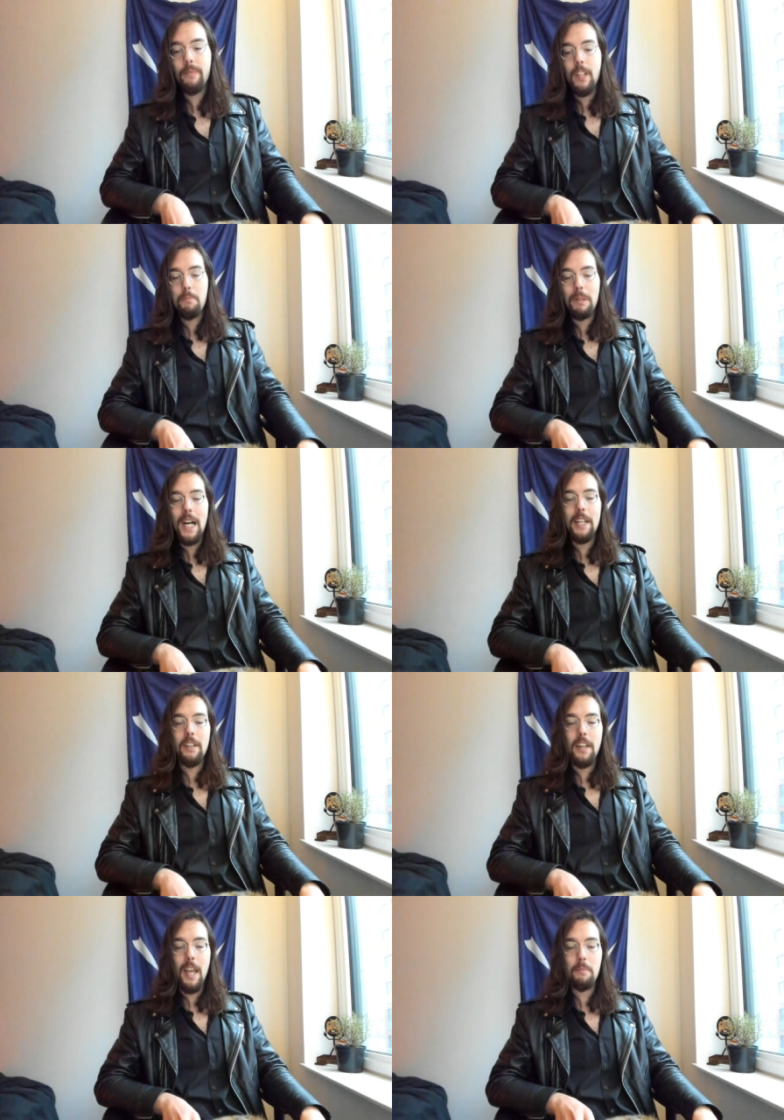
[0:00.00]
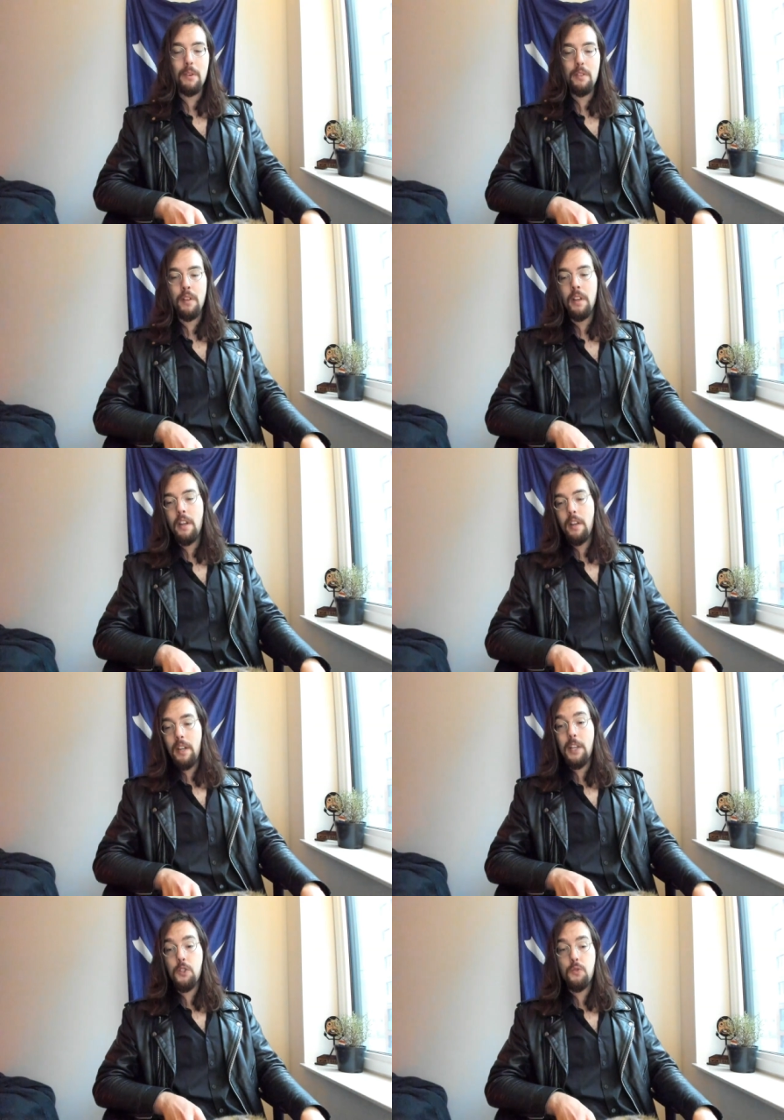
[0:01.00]
Biden, a name with
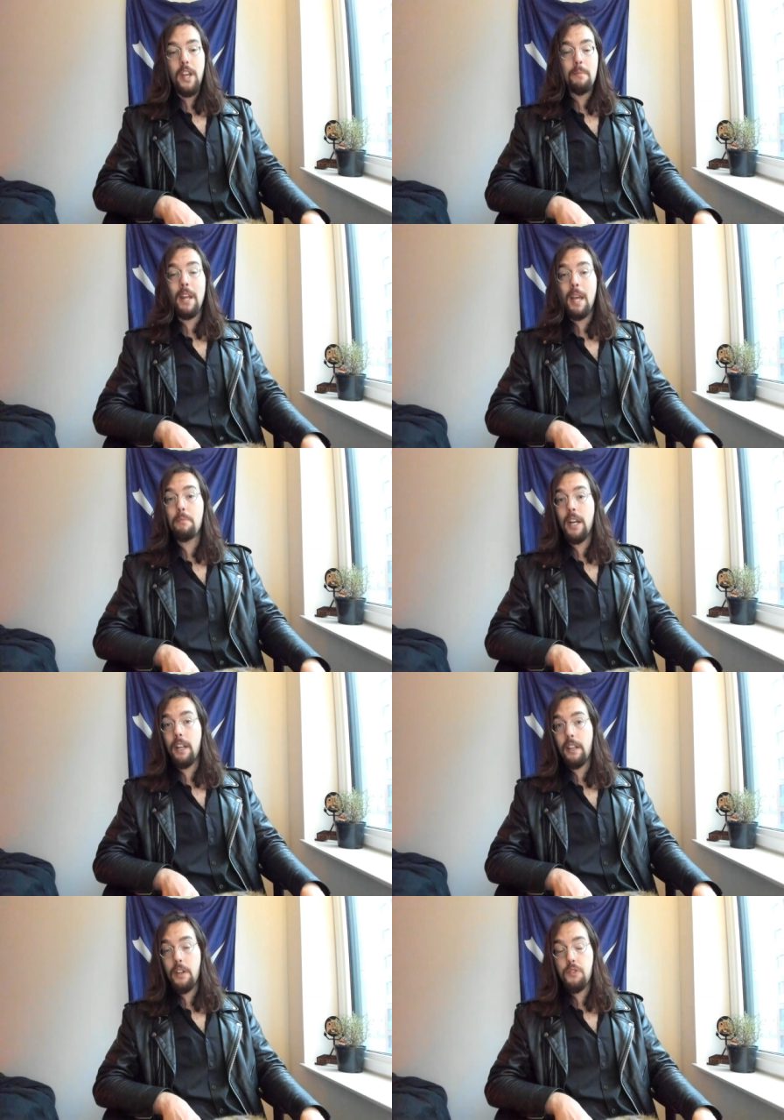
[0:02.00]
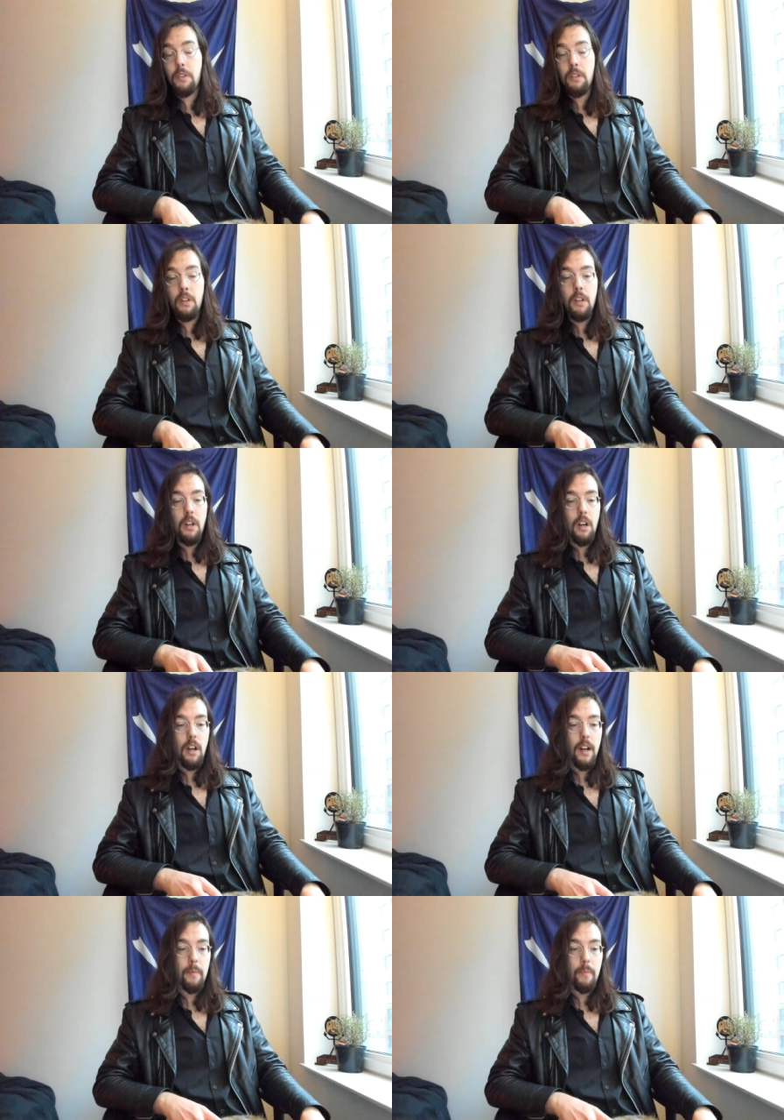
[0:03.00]
extreme name recognition,
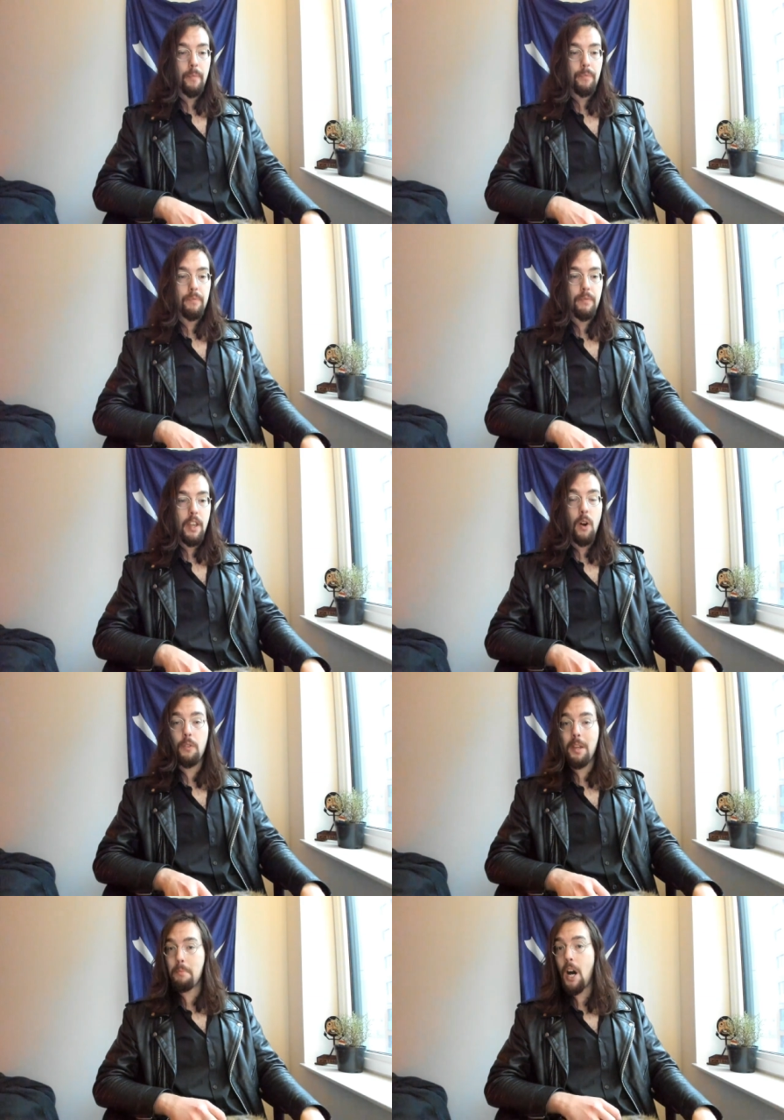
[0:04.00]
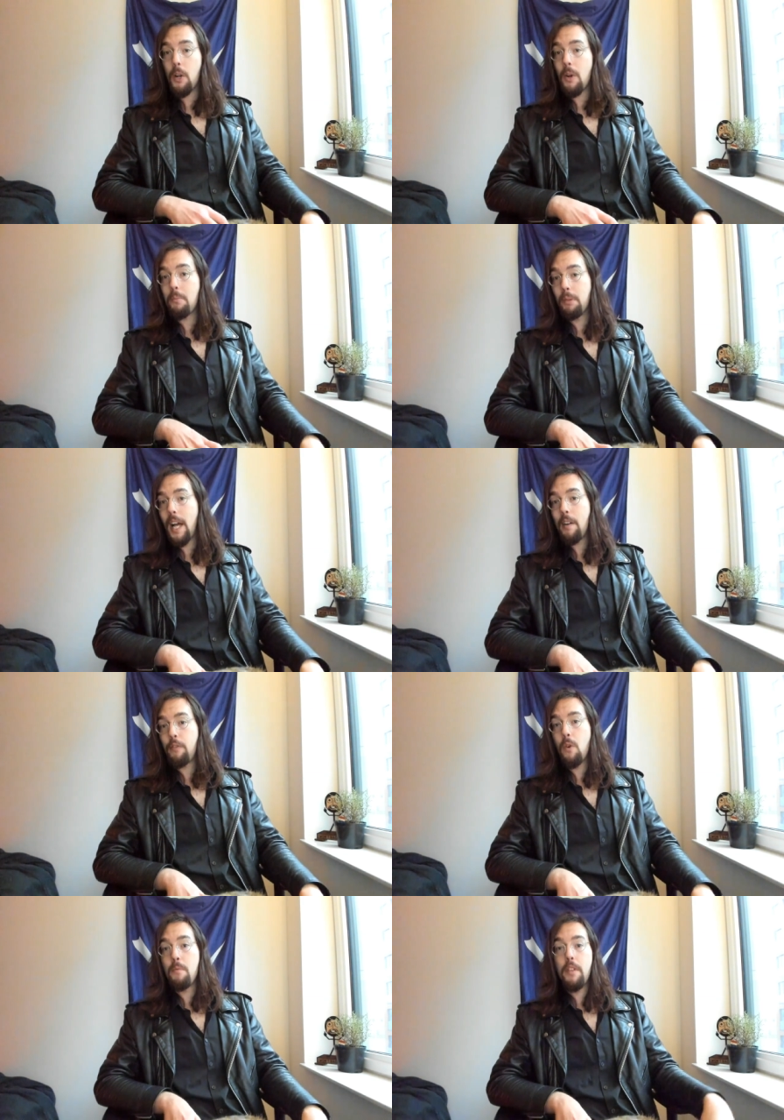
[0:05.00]
um, the only moderate
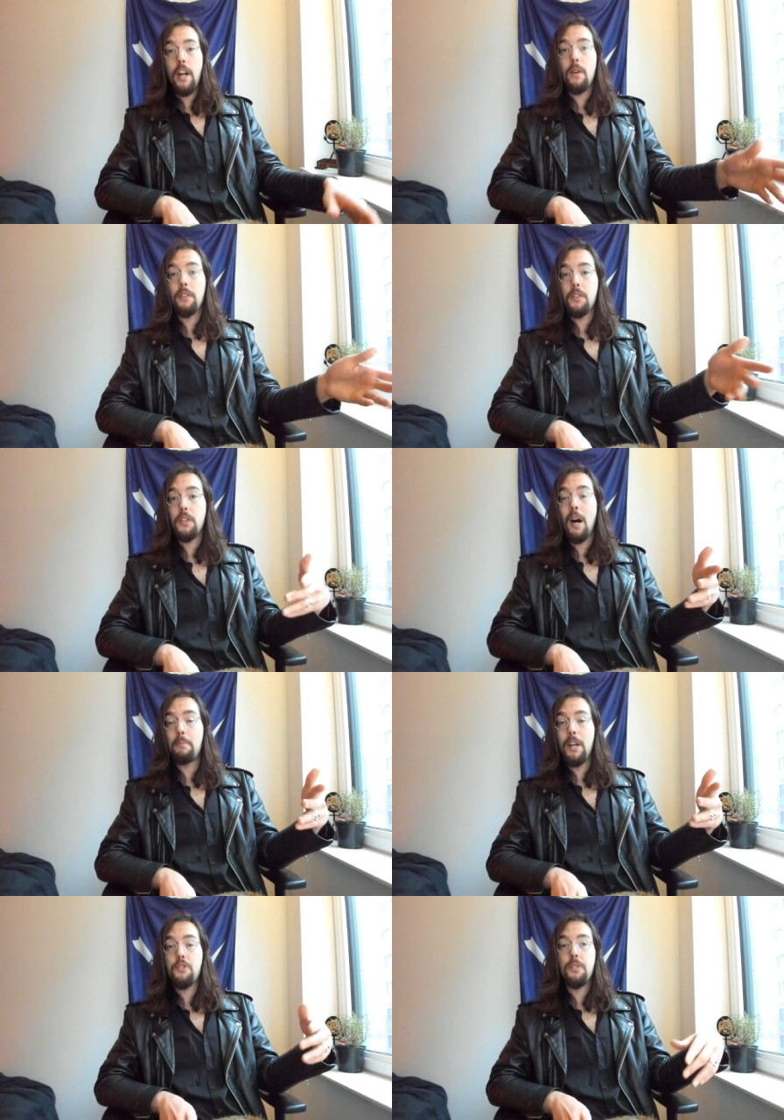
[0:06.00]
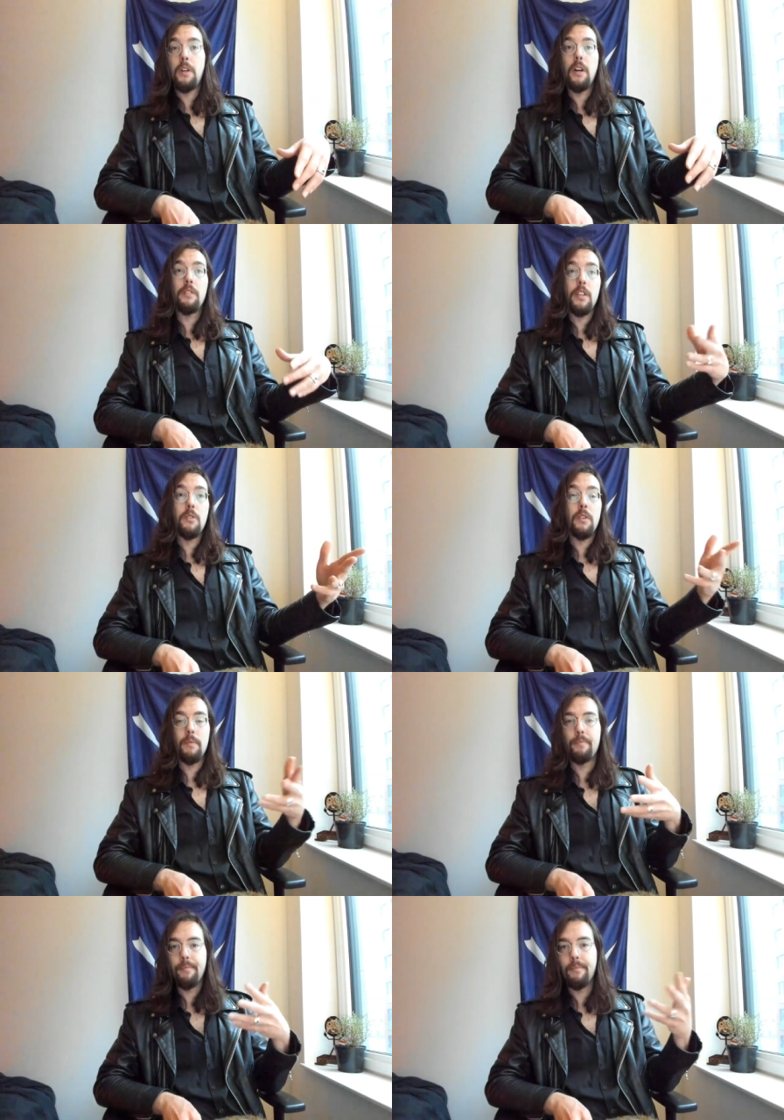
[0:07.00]
platform there at the top echelon that you could
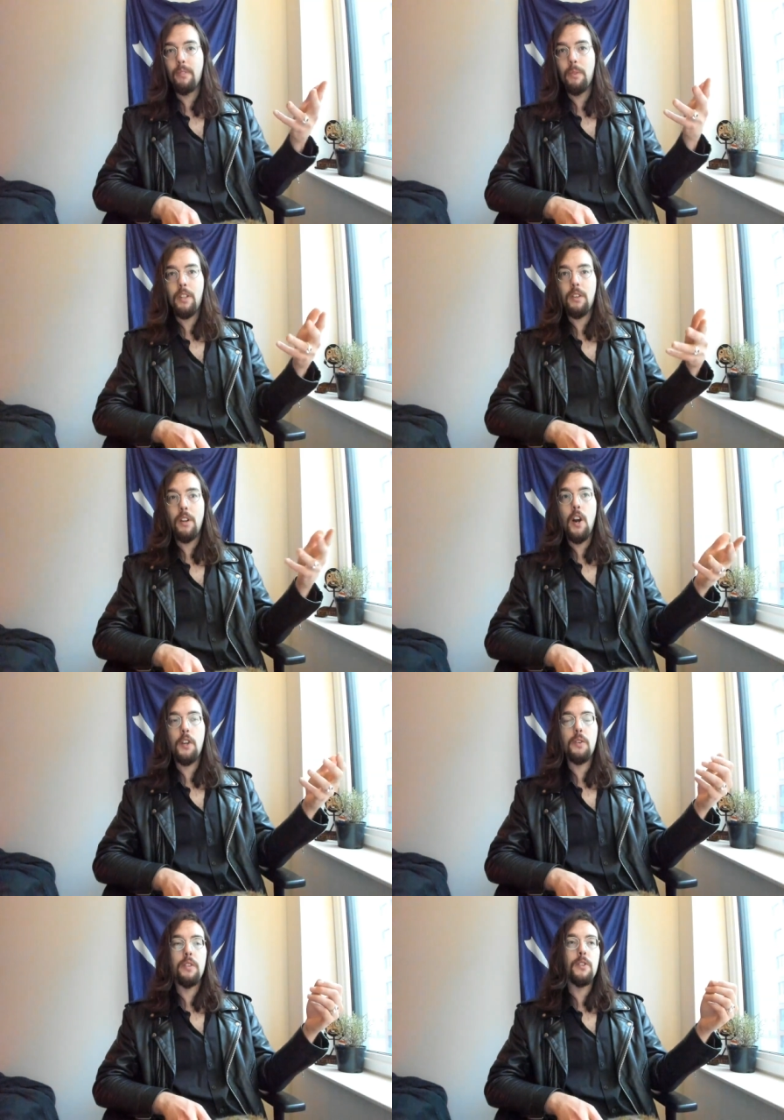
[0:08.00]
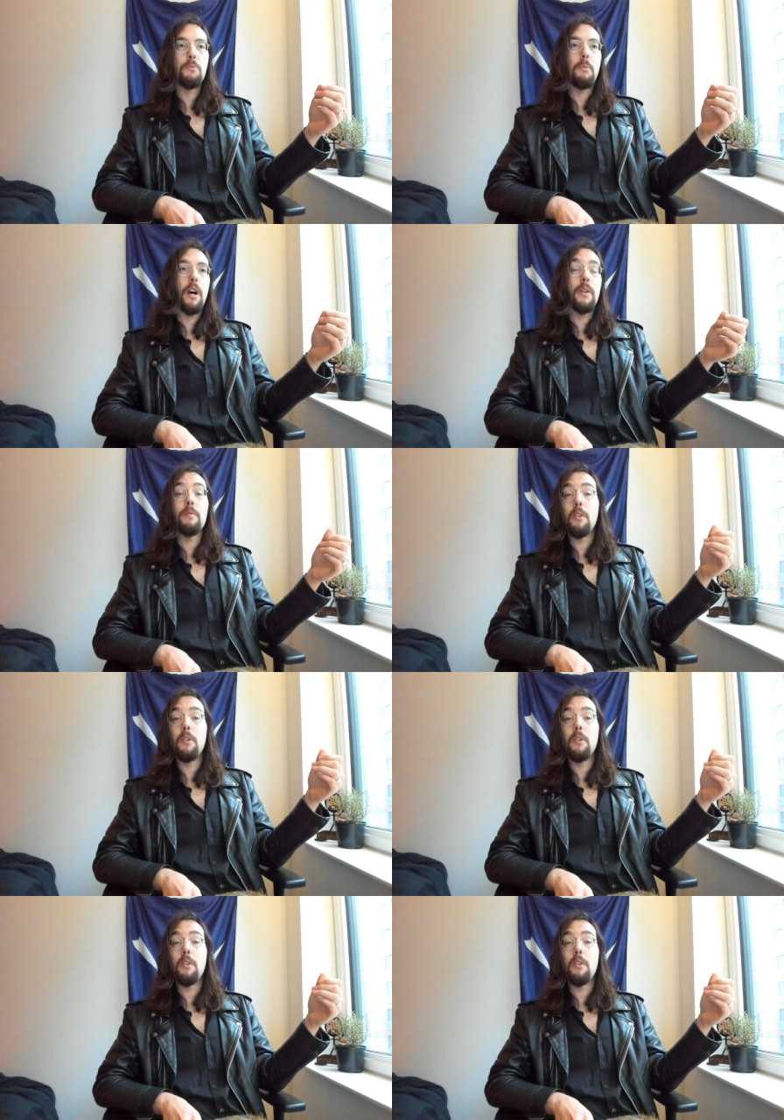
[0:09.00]
well, you could argue that it's moderate.